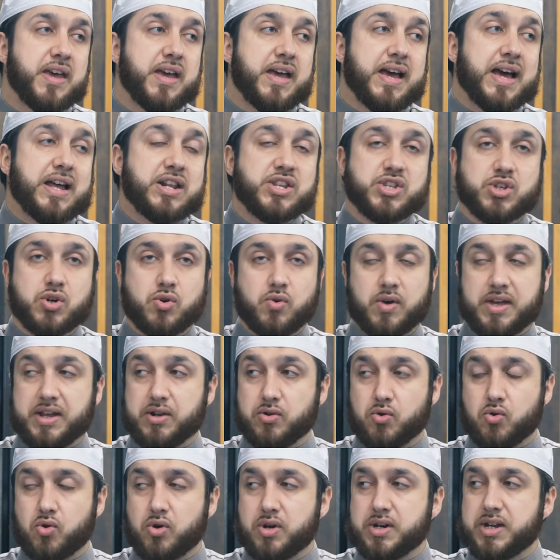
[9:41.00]
And so in
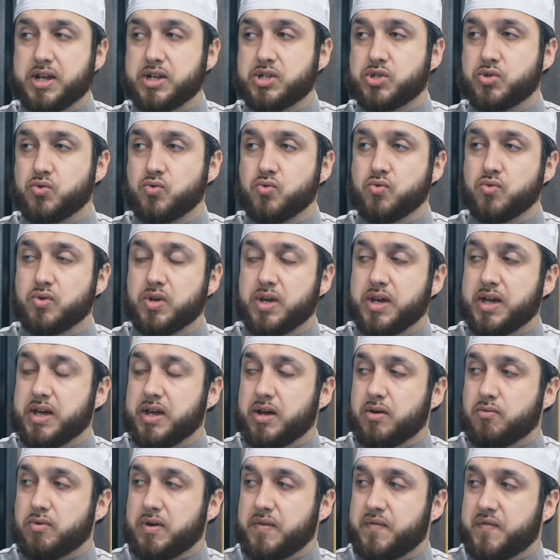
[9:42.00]
order to
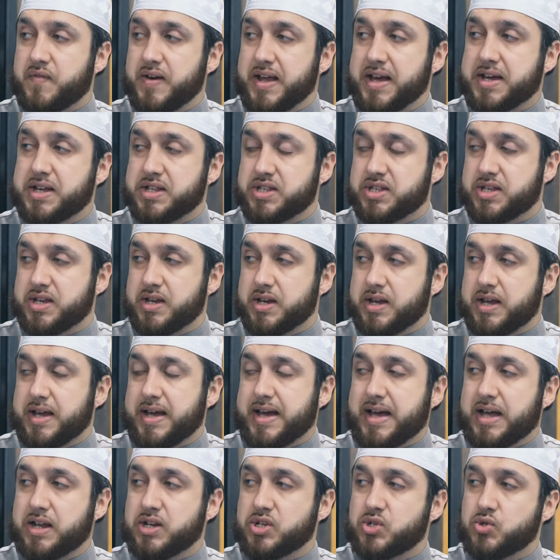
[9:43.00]
reflect
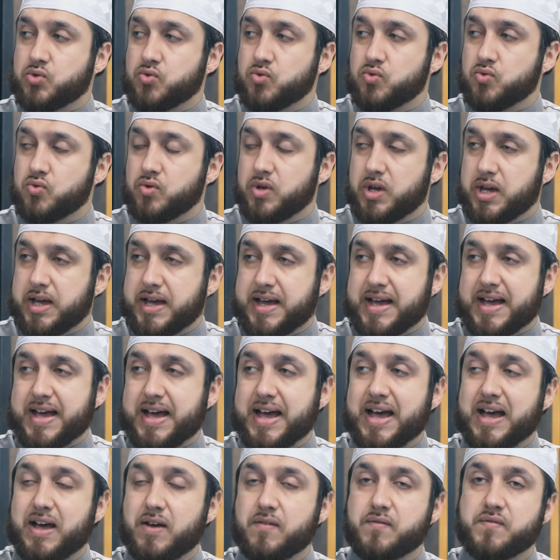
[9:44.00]
and to
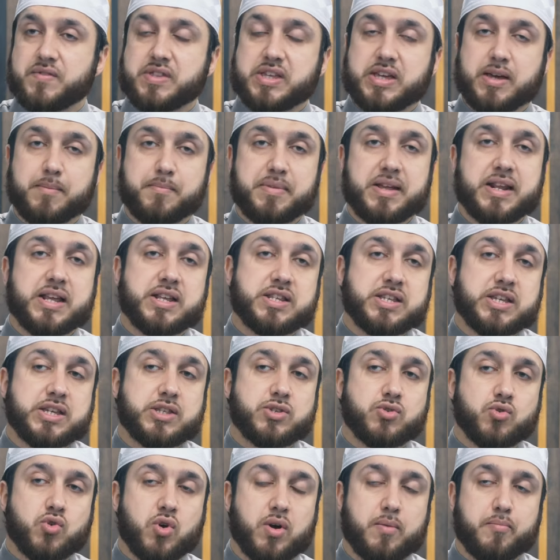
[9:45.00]
have the ability
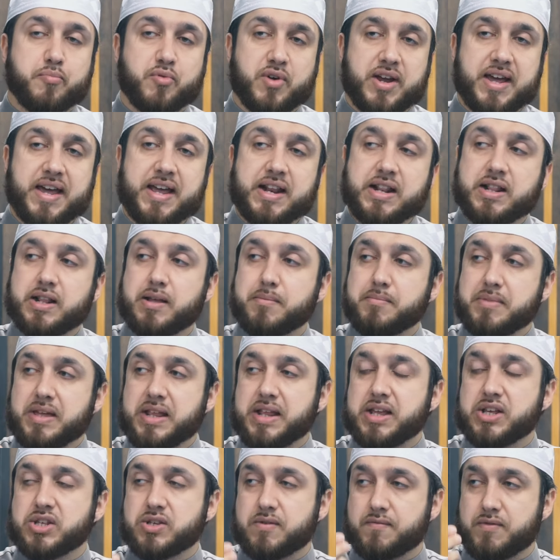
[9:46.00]
to comprehend the
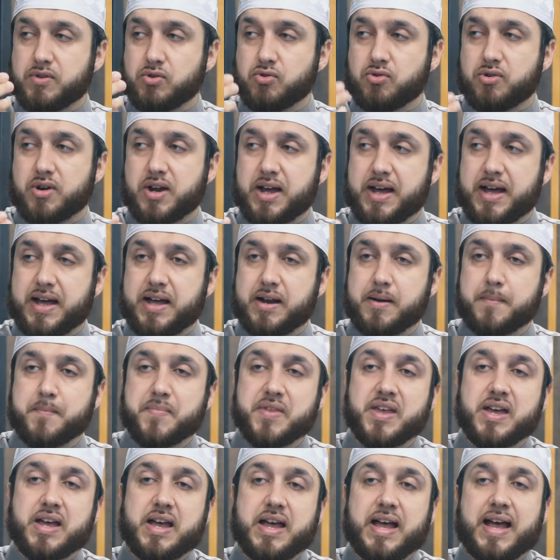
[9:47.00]
meanings of the Quran,
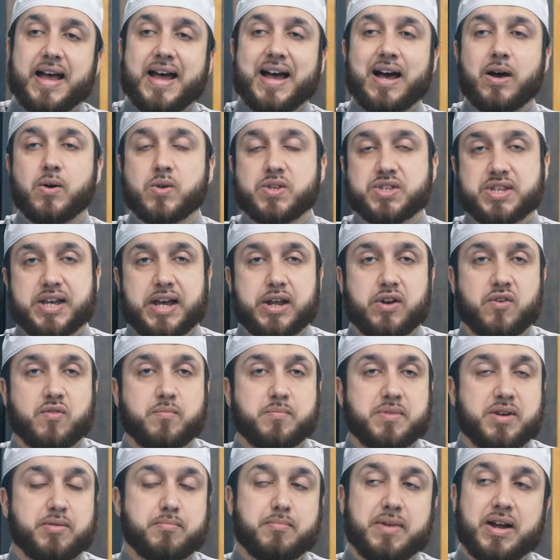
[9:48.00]
outside of
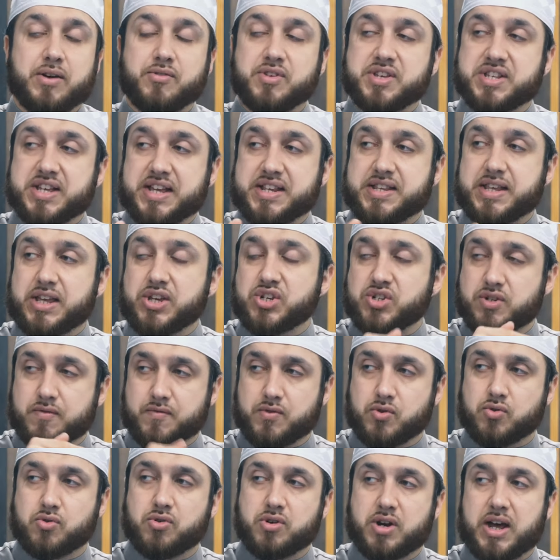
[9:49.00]
my recitation of
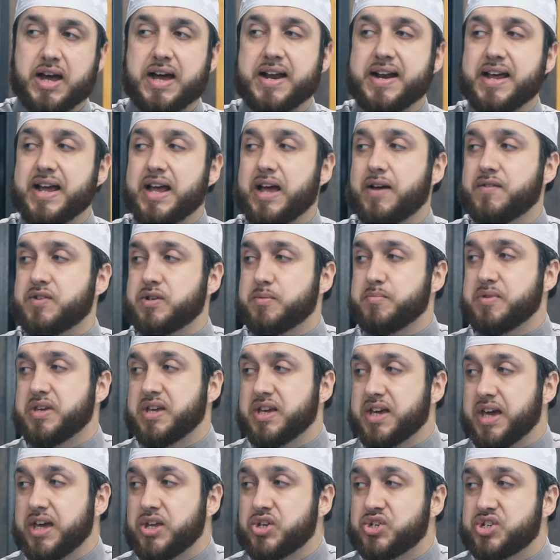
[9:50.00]
the Quran, I have to be
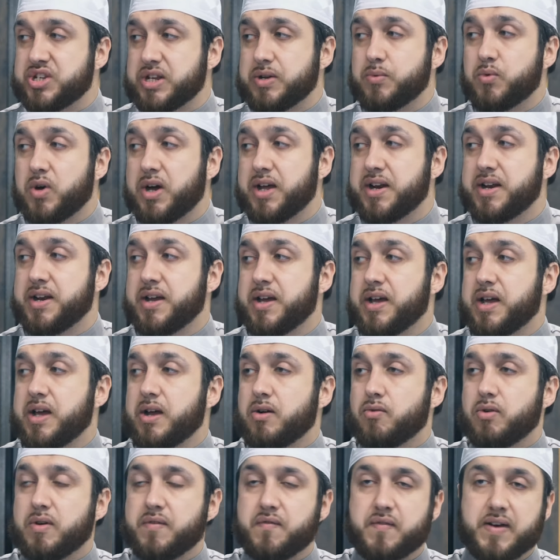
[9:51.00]
engaged in what?
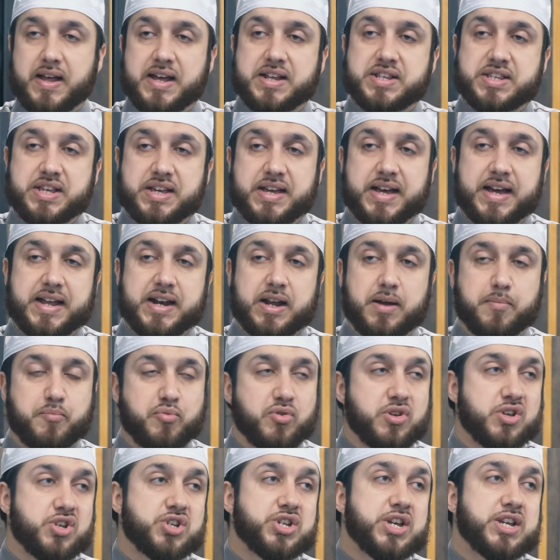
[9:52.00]
Reflecting and
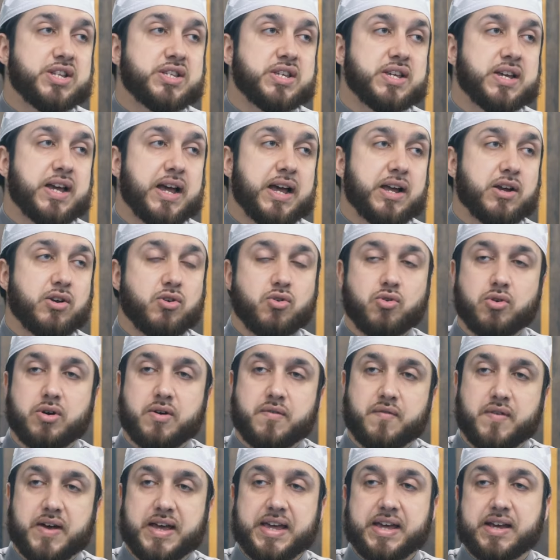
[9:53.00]
appreciating and
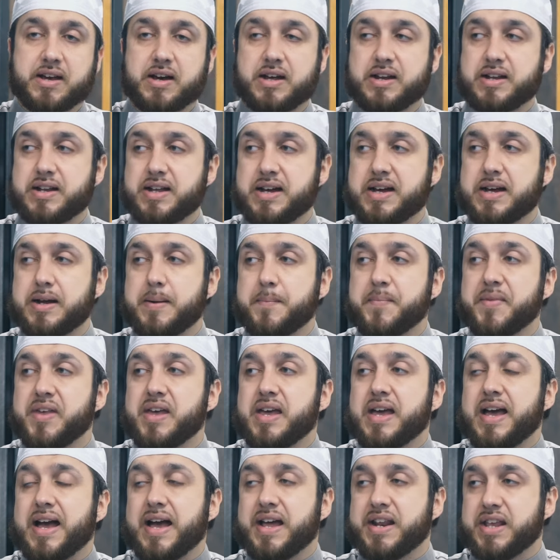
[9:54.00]
glorifying Allah
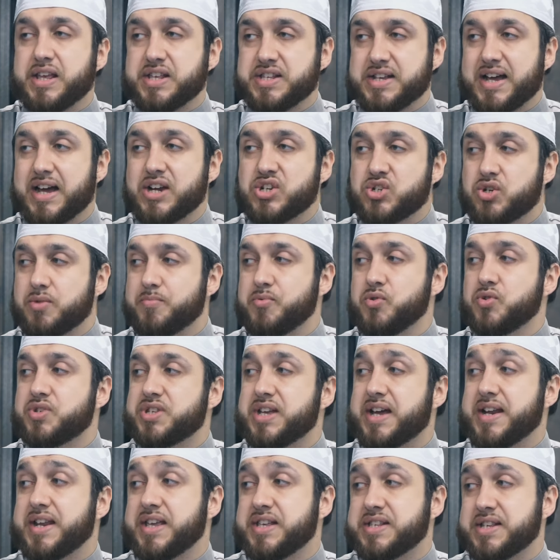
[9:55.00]
and his attributes
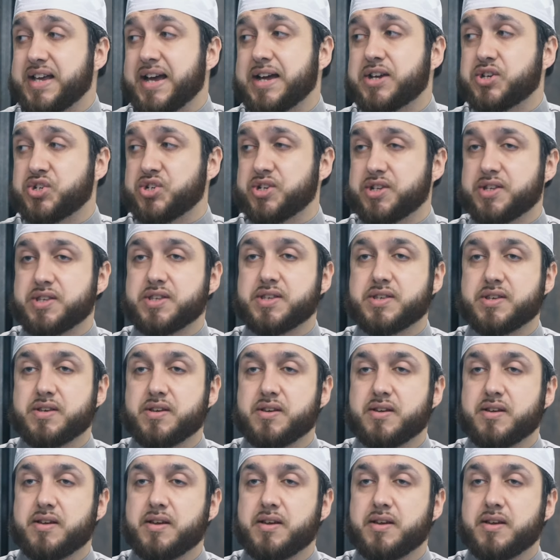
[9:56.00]
and his actions.